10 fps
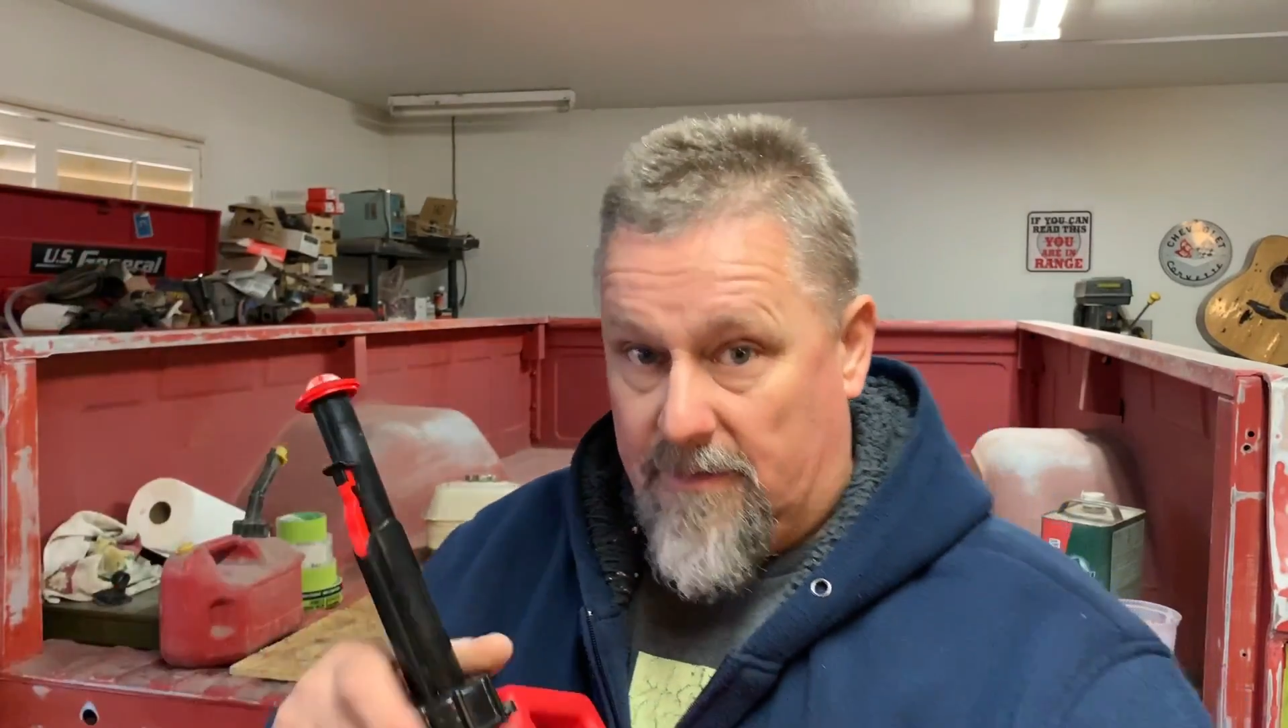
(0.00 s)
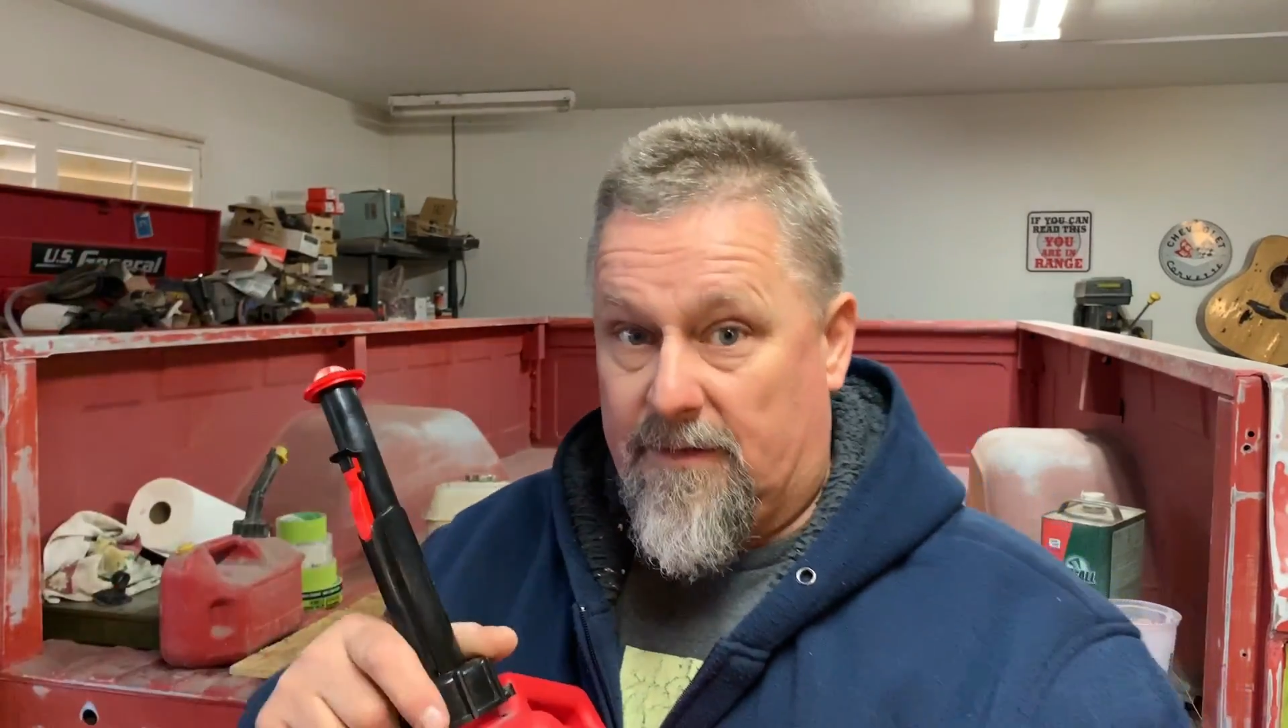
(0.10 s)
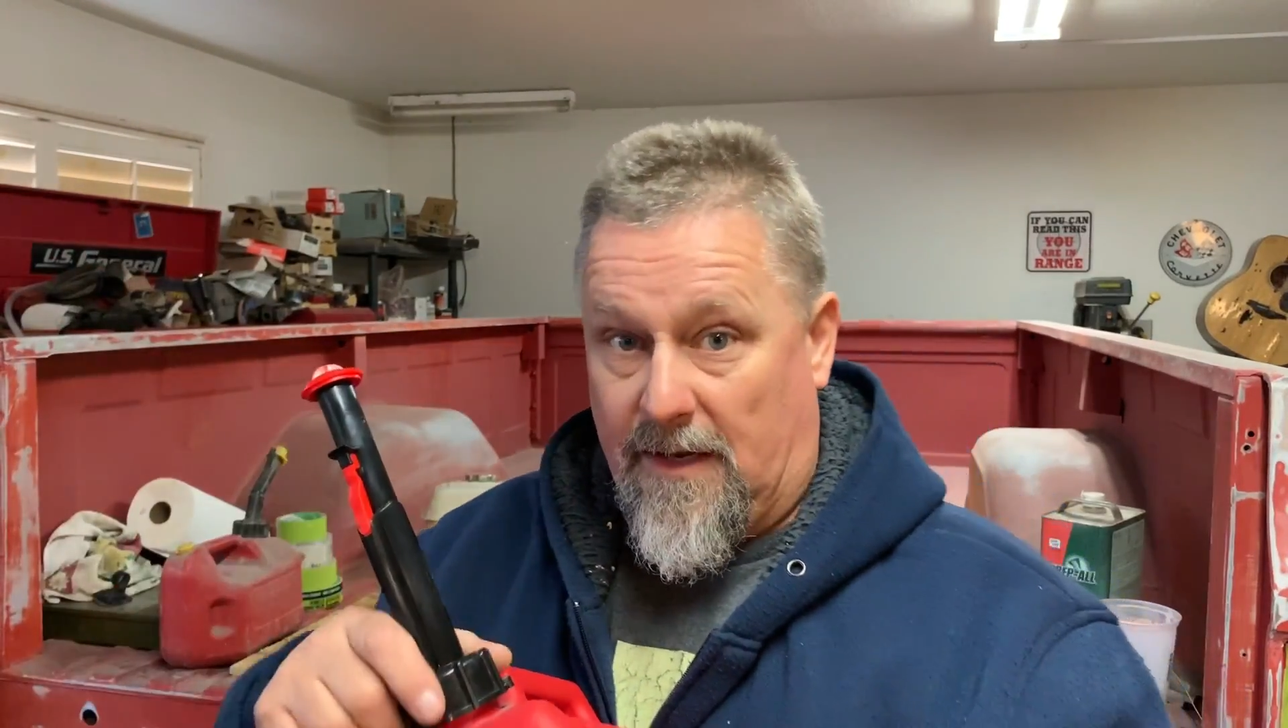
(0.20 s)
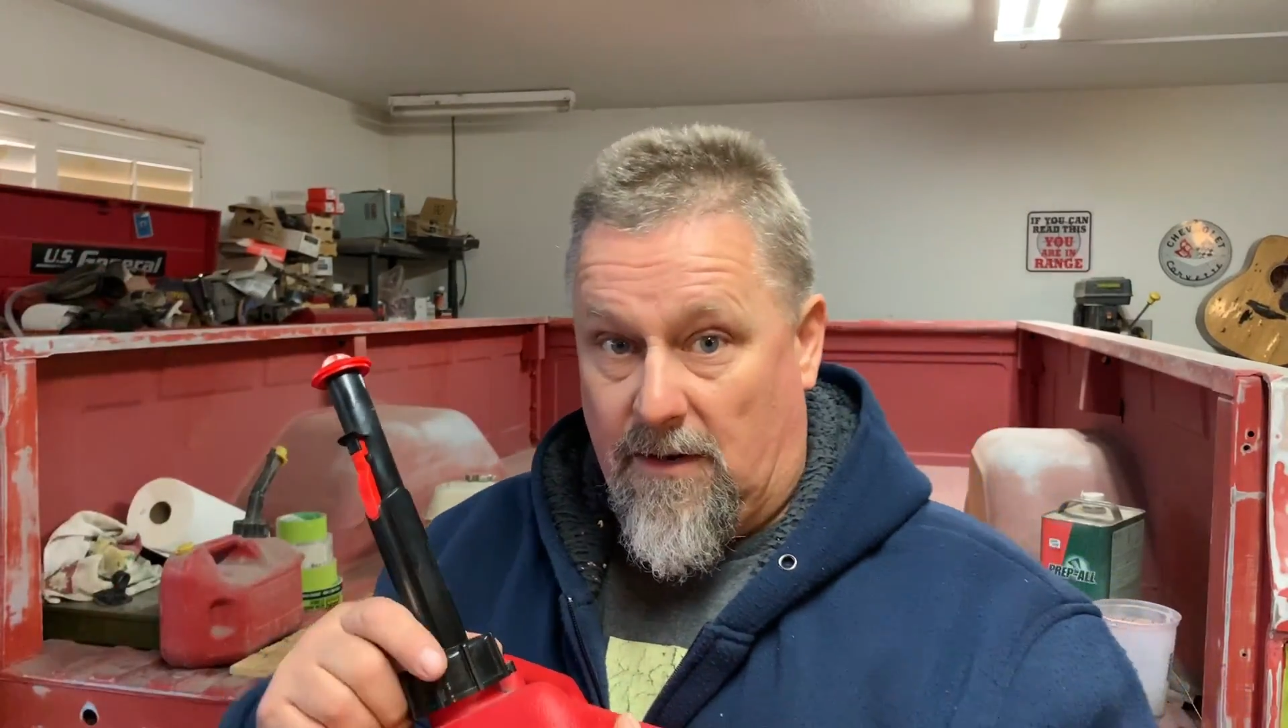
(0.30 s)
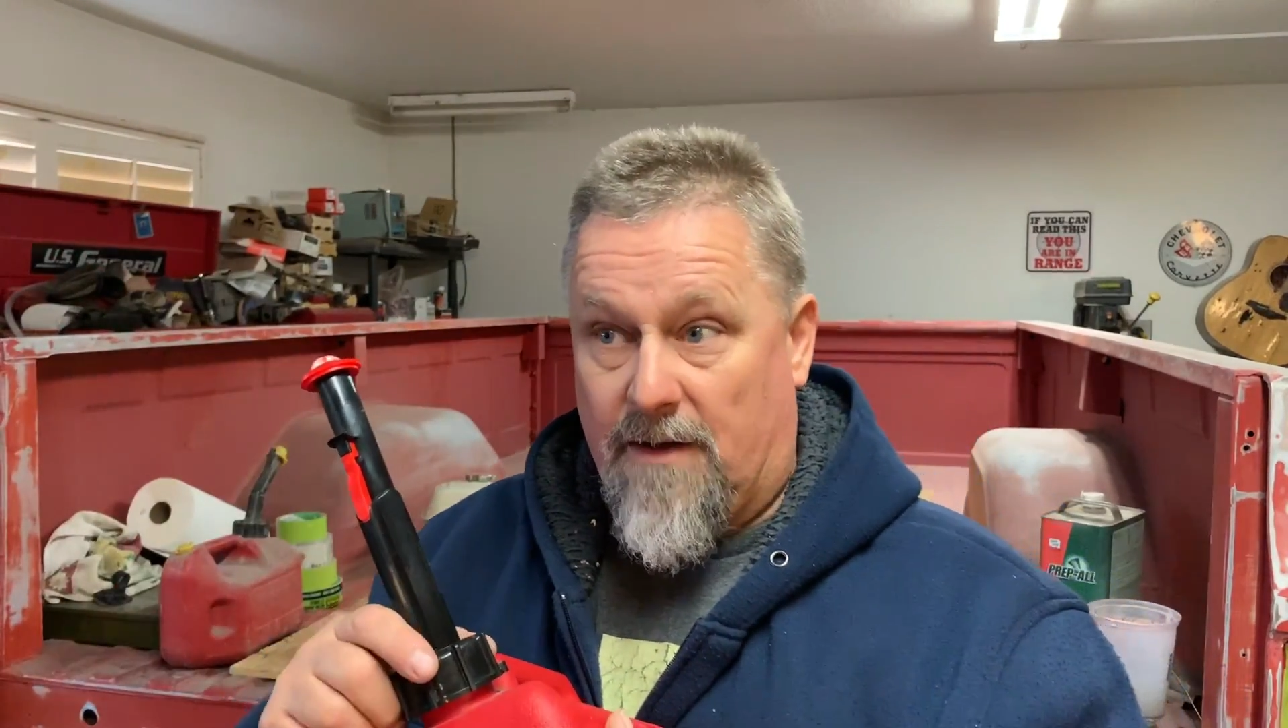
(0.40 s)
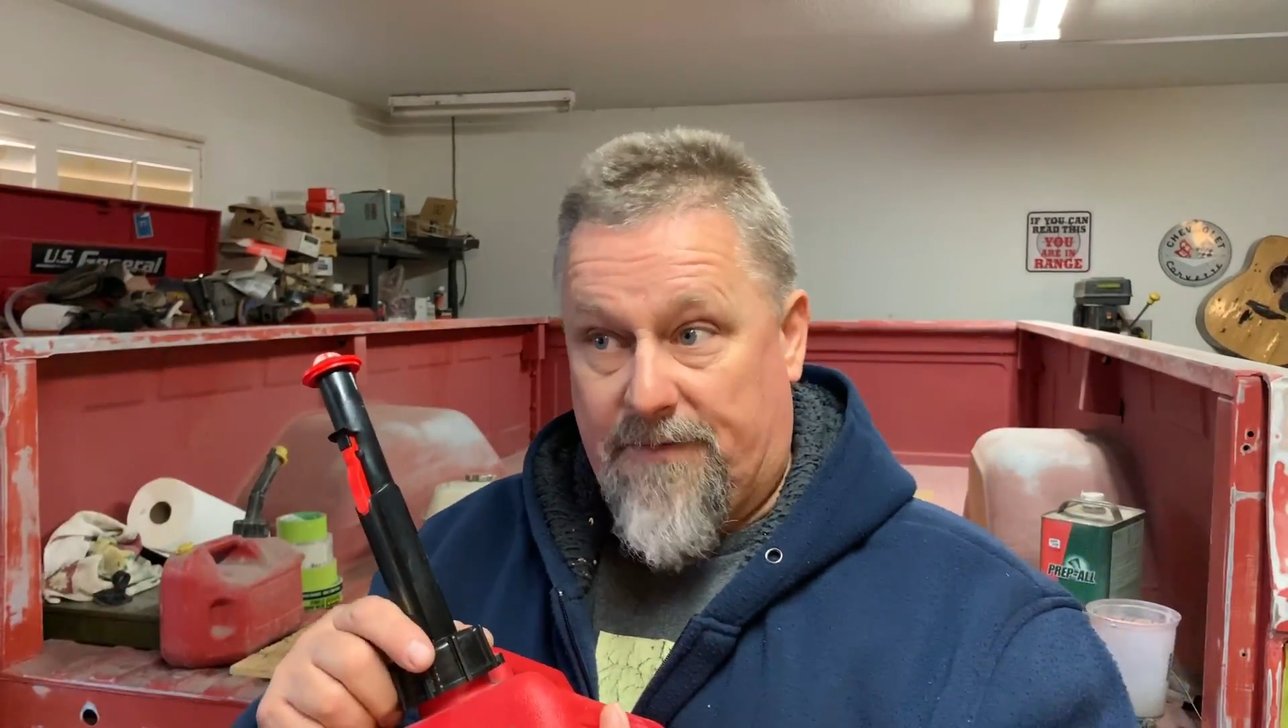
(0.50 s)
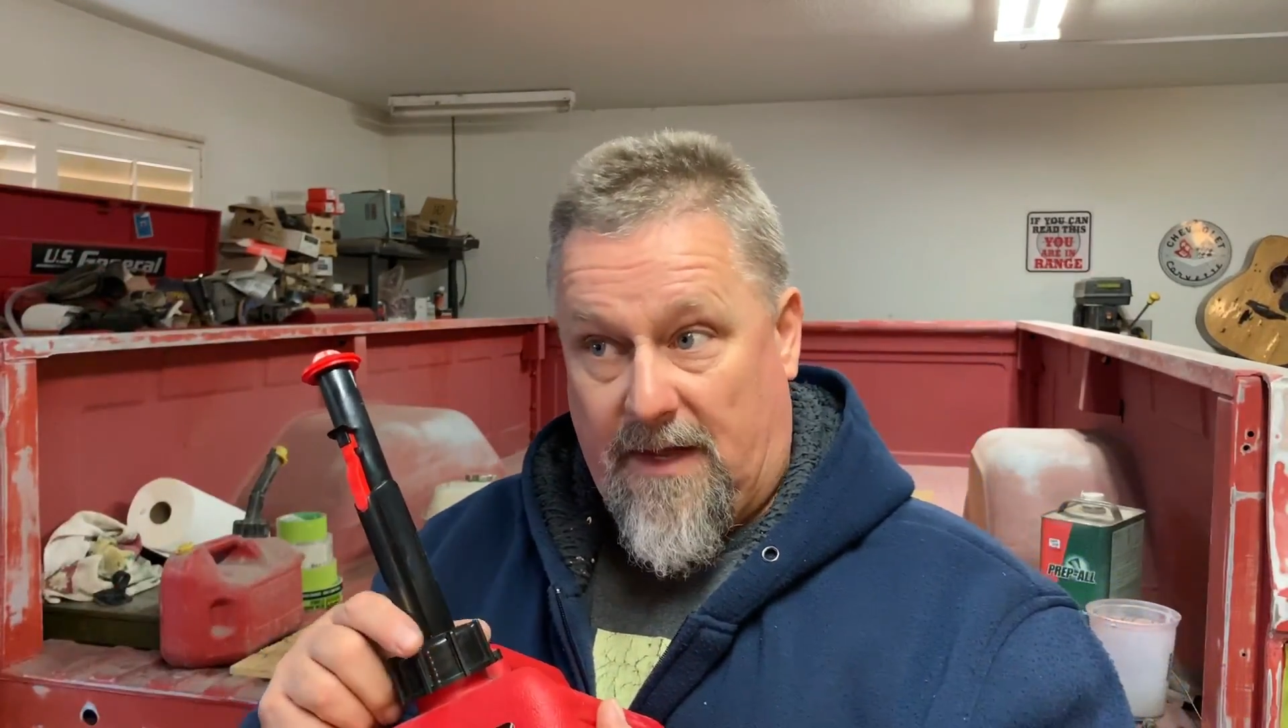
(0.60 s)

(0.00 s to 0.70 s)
Take off